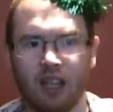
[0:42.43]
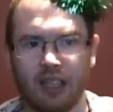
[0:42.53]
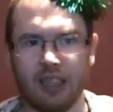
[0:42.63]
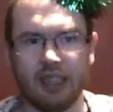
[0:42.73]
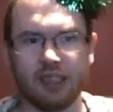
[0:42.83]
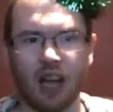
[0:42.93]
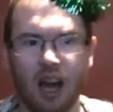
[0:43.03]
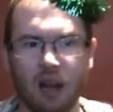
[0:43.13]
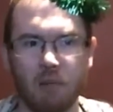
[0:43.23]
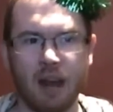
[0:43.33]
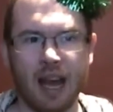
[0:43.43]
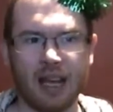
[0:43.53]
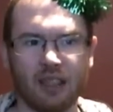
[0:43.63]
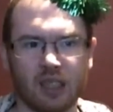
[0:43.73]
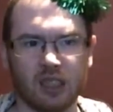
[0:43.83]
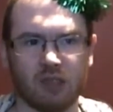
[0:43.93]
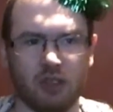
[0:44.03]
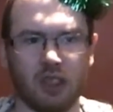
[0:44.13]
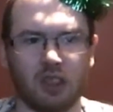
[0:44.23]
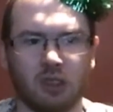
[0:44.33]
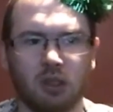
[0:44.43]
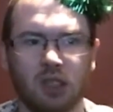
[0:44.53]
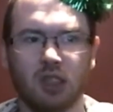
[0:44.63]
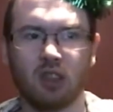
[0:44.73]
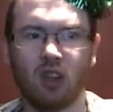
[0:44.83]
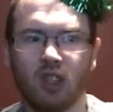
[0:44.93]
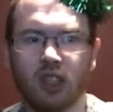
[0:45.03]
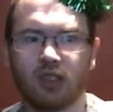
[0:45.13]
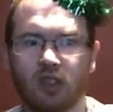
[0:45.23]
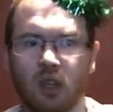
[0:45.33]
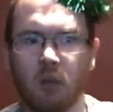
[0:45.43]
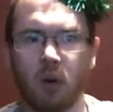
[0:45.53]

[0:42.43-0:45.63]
He's got a bag that's filled with toys for